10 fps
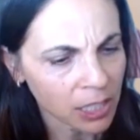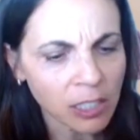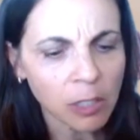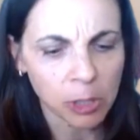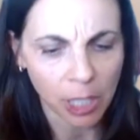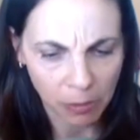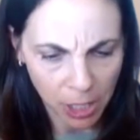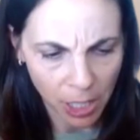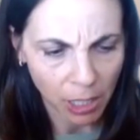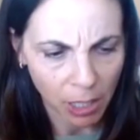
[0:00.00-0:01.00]
sense of
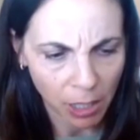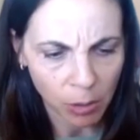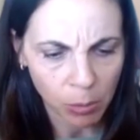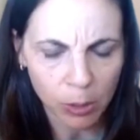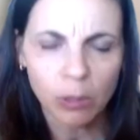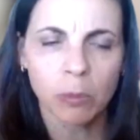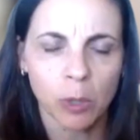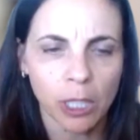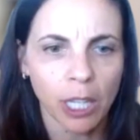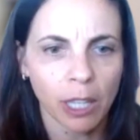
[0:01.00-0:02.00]
safety in the
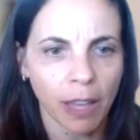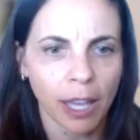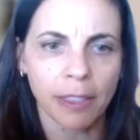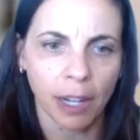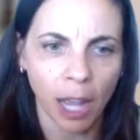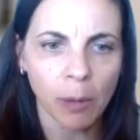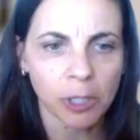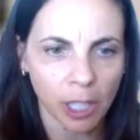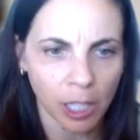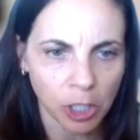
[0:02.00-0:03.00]
room, really, like that I
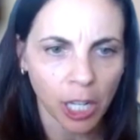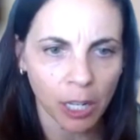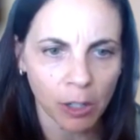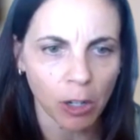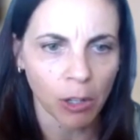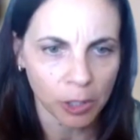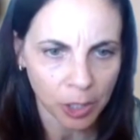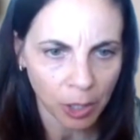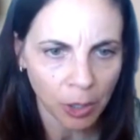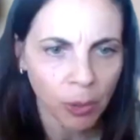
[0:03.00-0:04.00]
was an educator
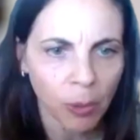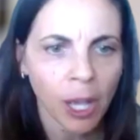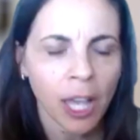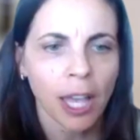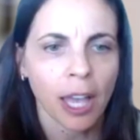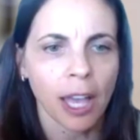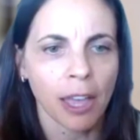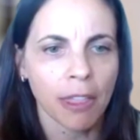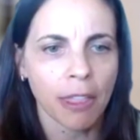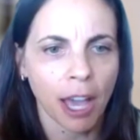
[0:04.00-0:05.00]
also,
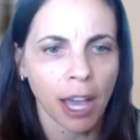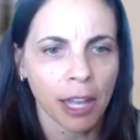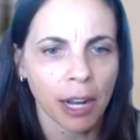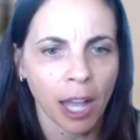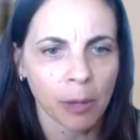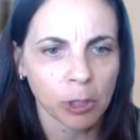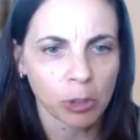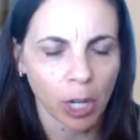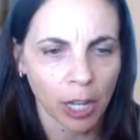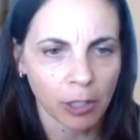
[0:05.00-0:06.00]
and that I
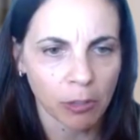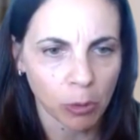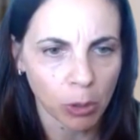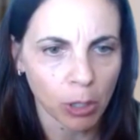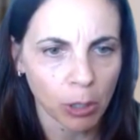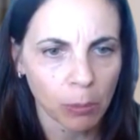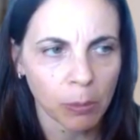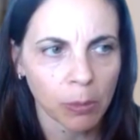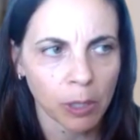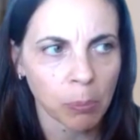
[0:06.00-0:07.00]
was trying to
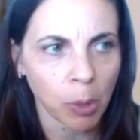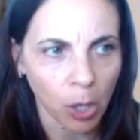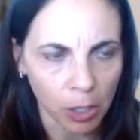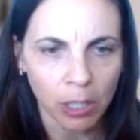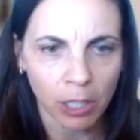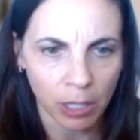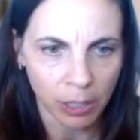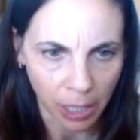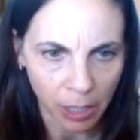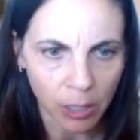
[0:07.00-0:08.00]
form, in part, a
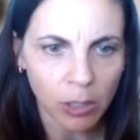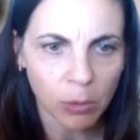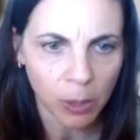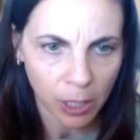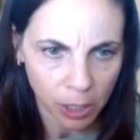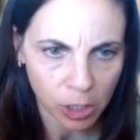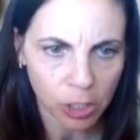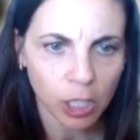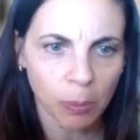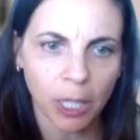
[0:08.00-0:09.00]
collegial
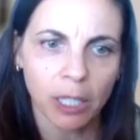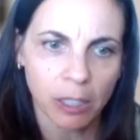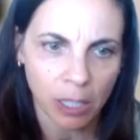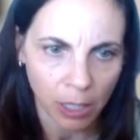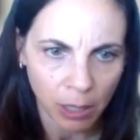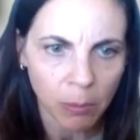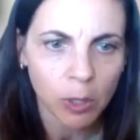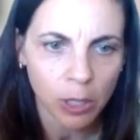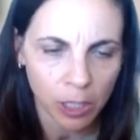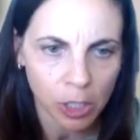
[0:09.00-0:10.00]
relationship, like a
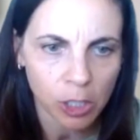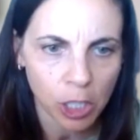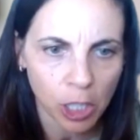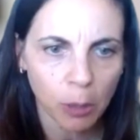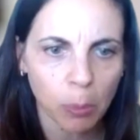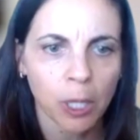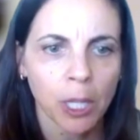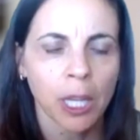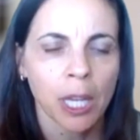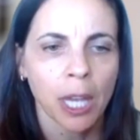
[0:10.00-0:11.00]
team relationship.